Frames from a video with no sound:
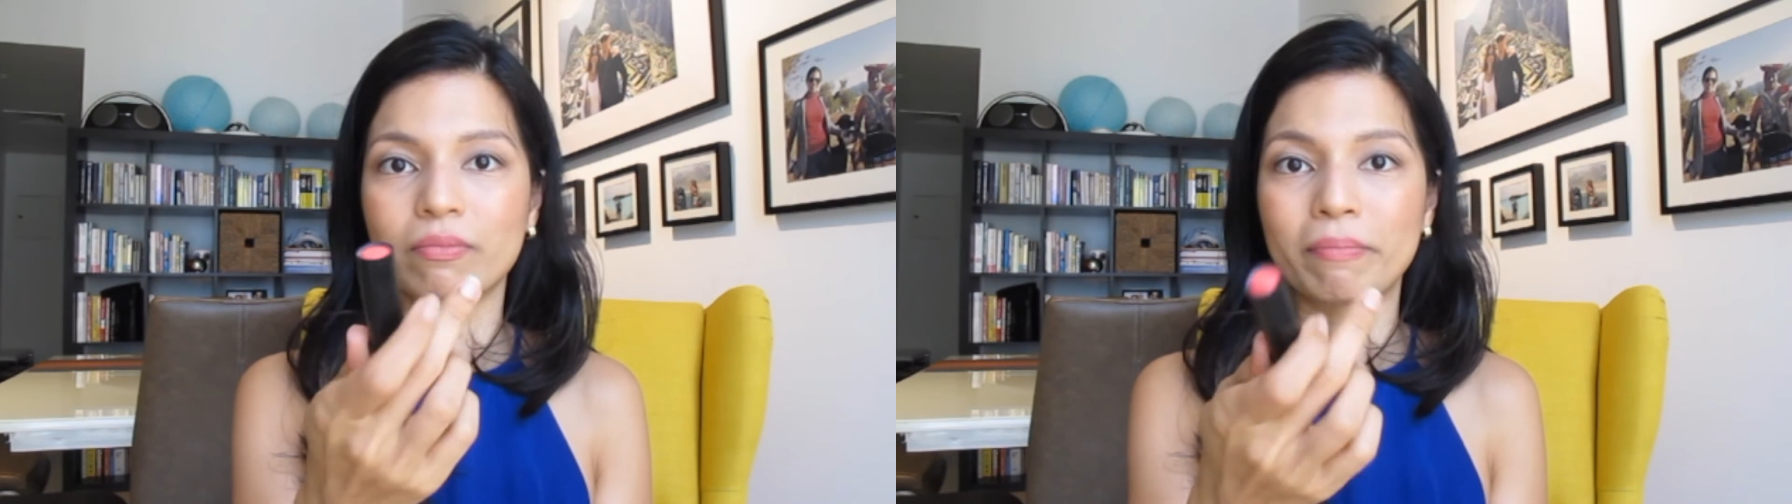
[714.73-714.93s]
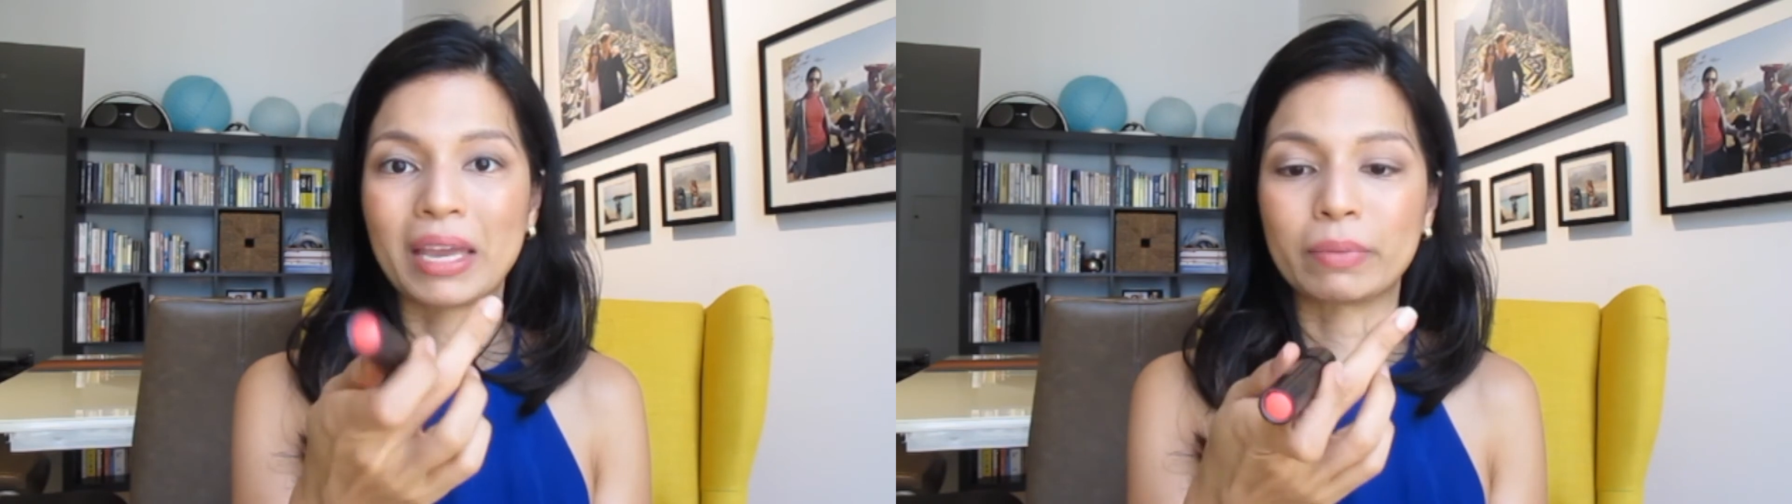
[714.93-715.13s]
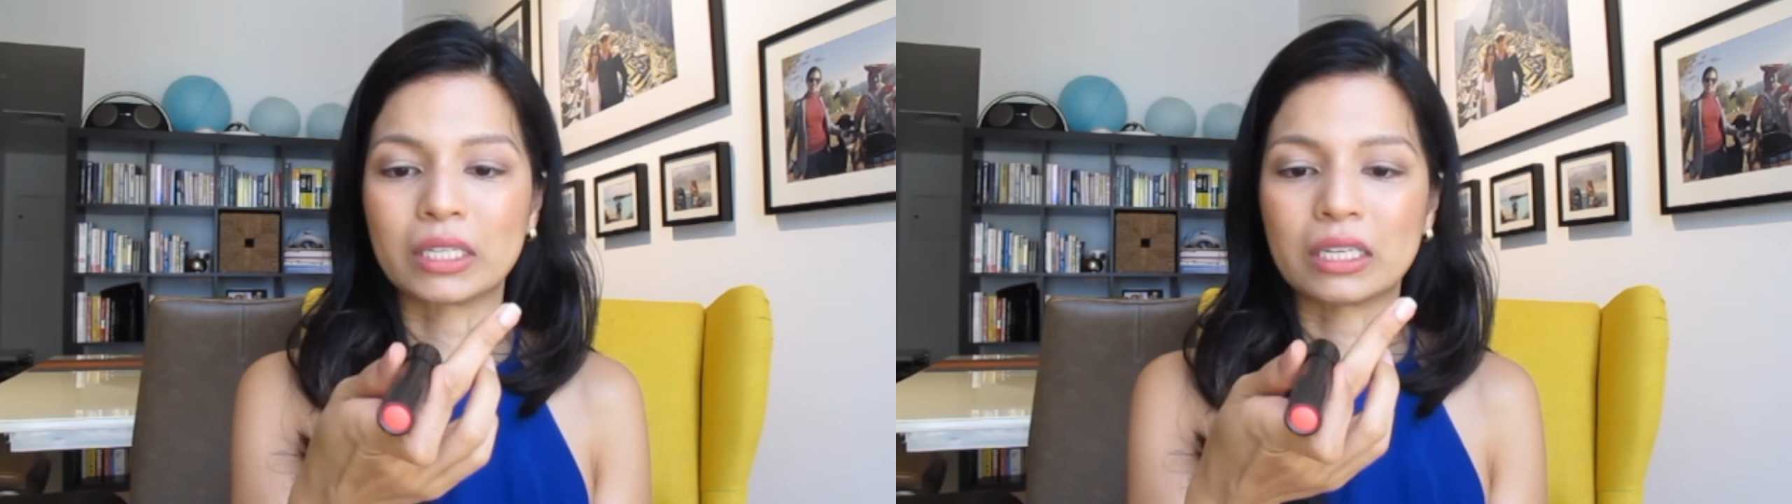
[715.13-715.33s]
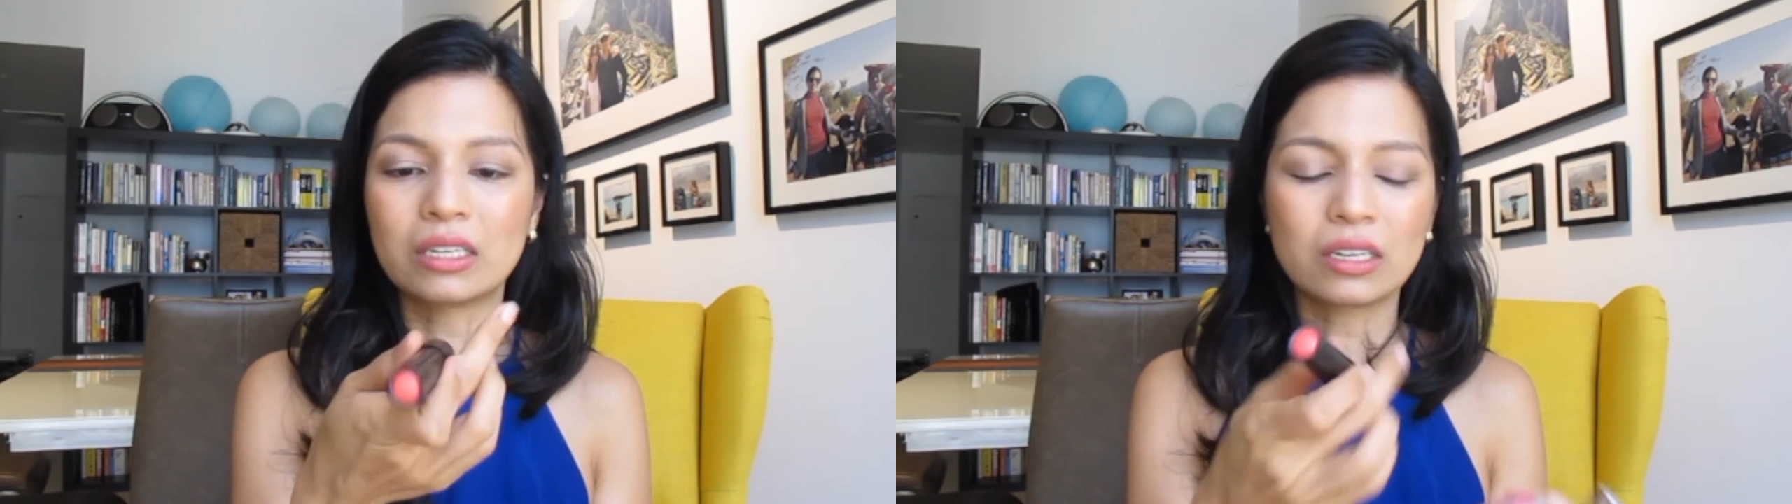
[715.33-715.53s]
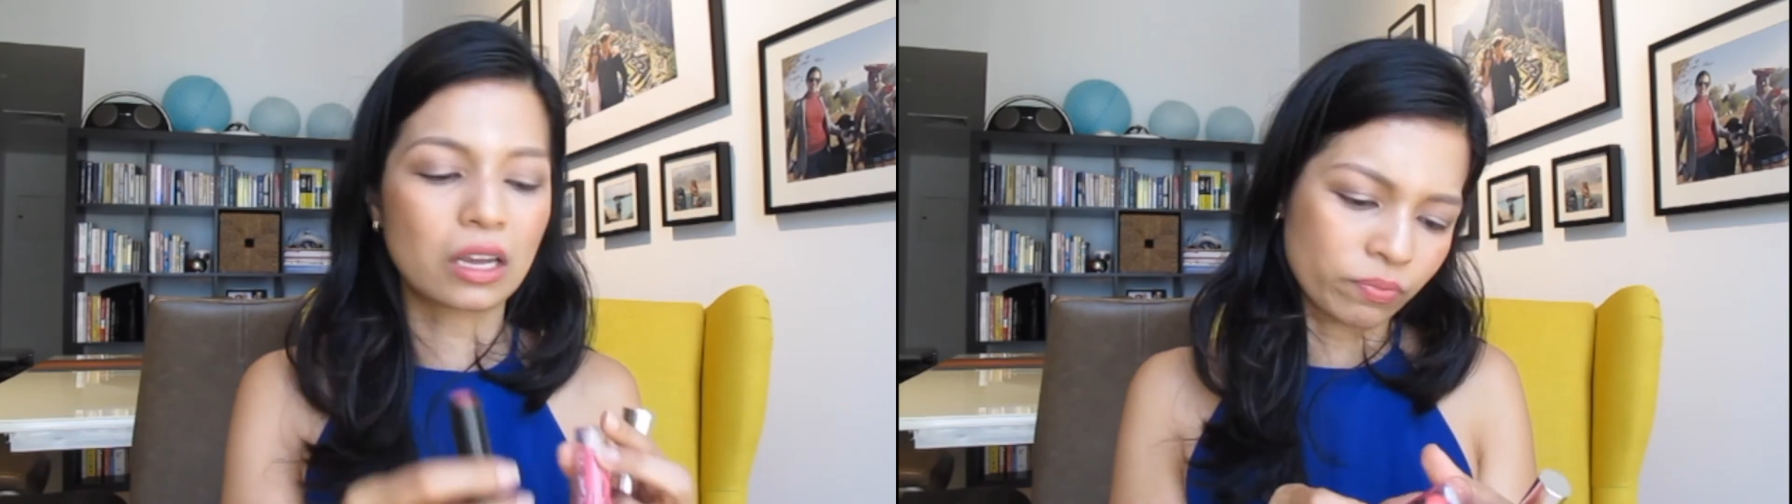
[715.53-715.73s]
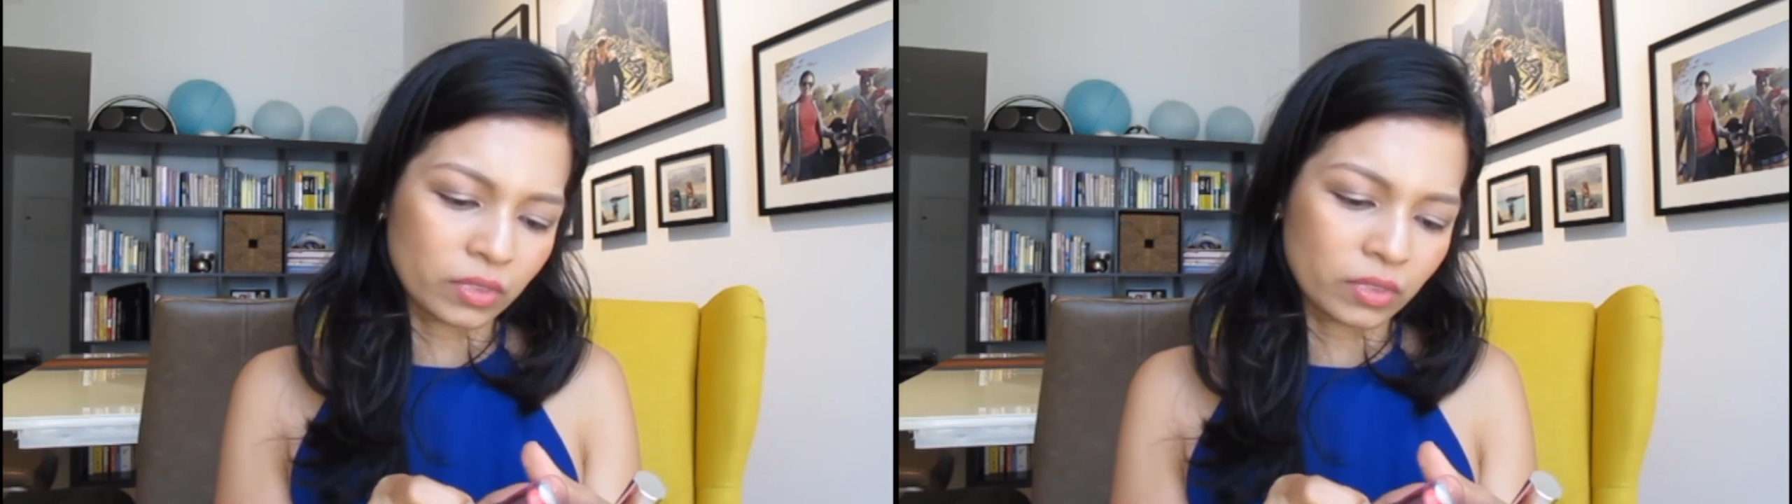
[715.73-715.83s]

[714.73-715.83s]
Maybelline.